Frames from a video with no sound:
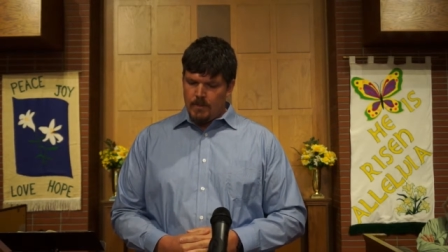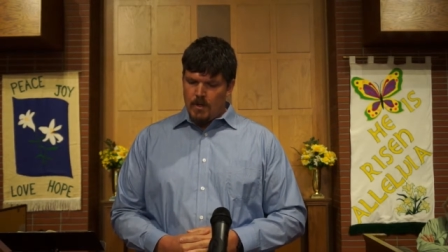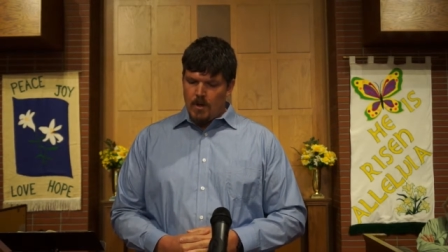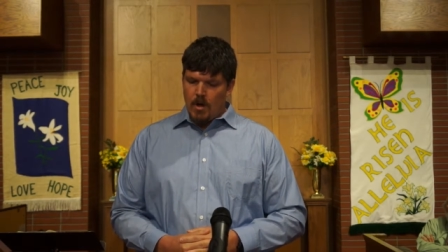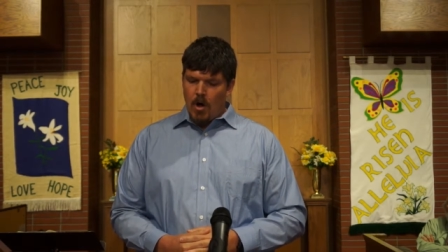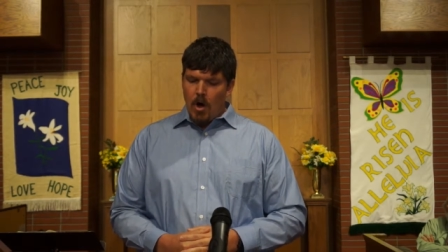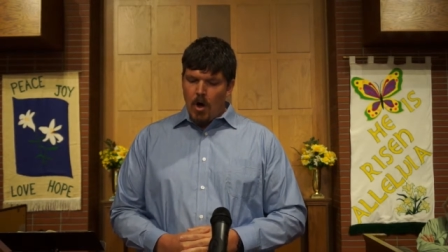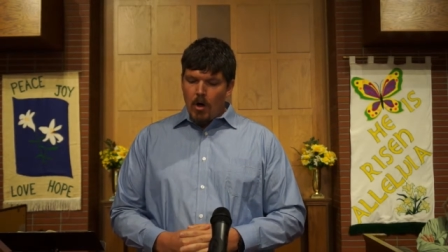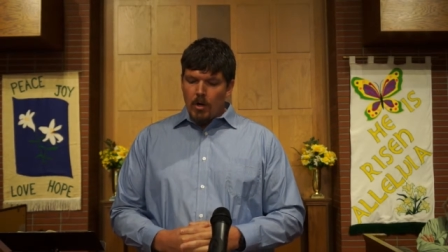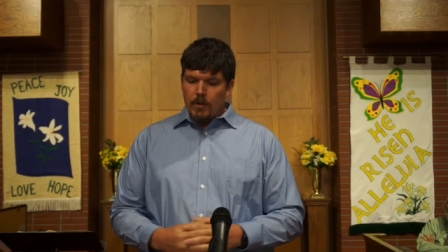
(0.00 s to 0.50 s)

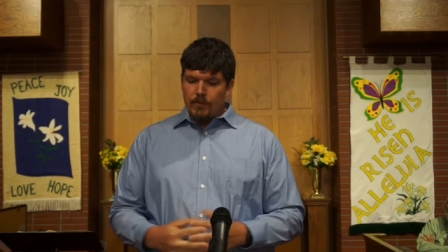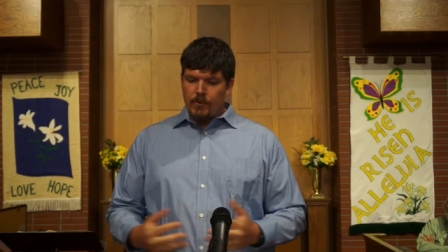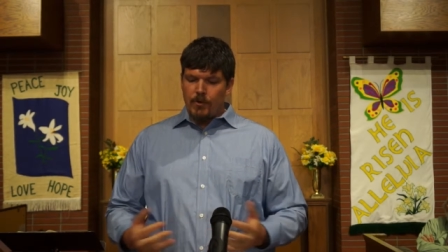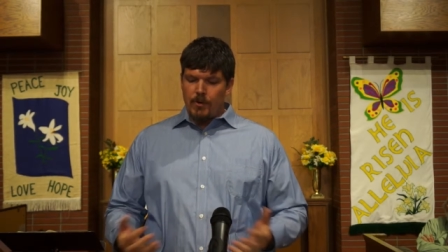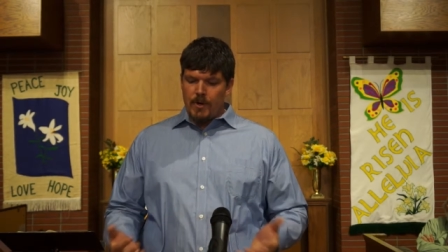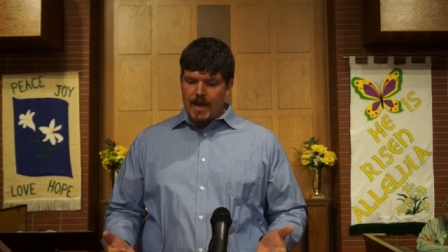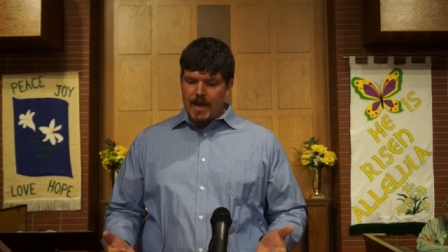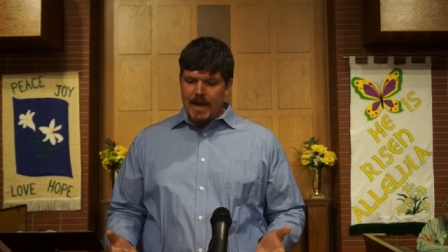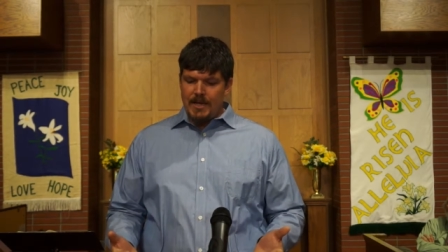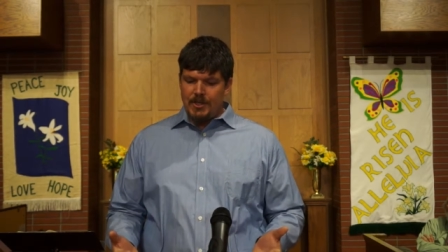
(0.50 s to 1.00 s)
All of
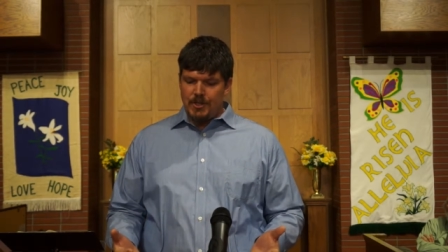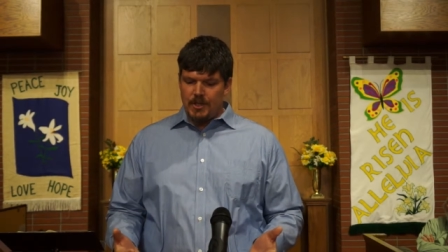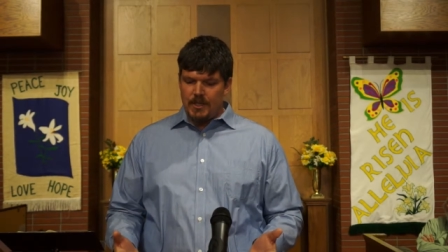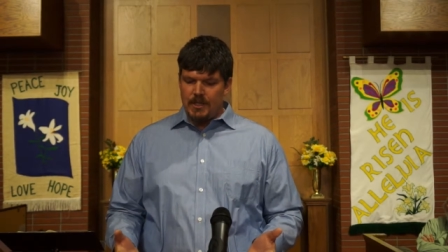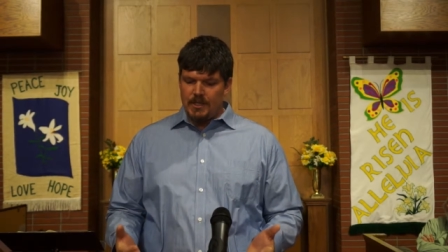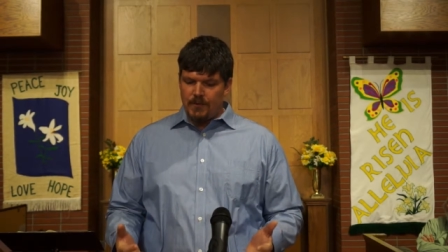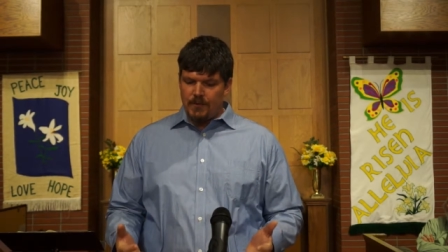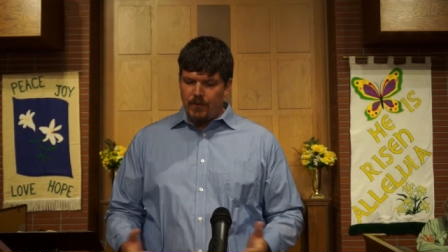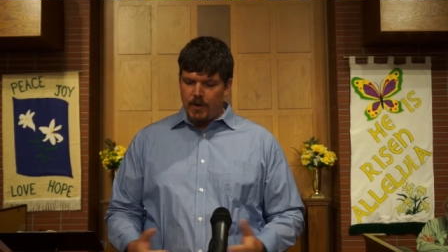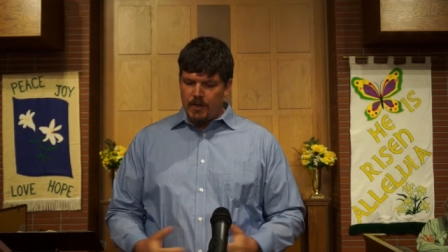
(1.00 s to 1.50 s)
creation
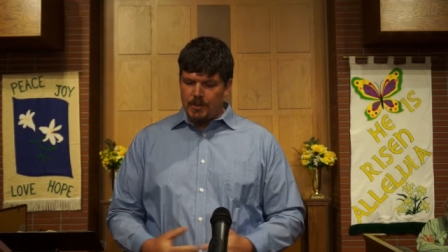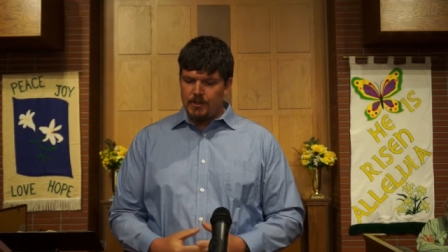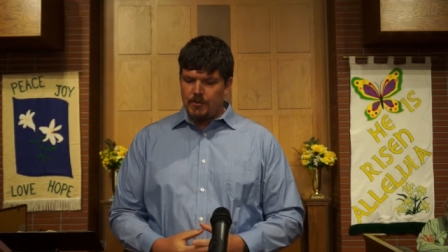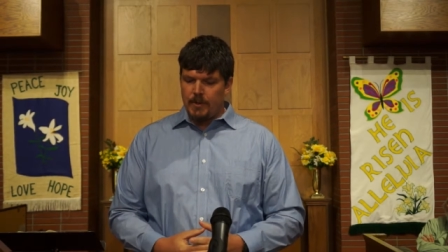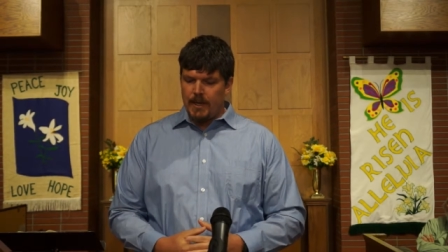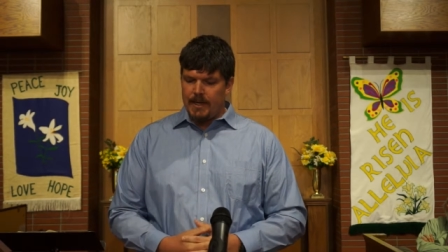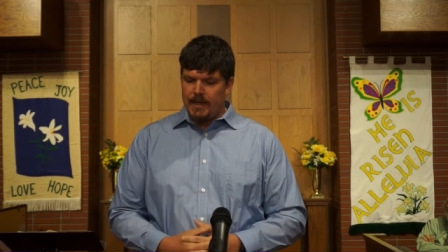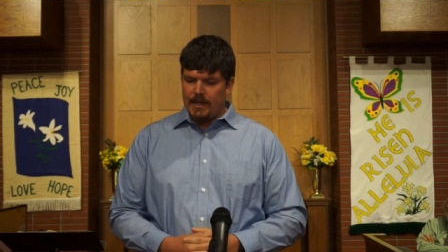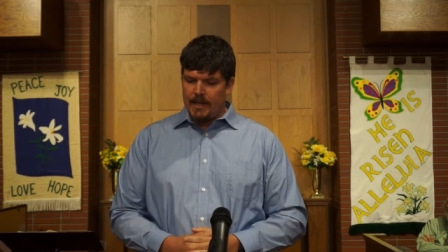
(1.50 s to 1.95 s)
is frustrated.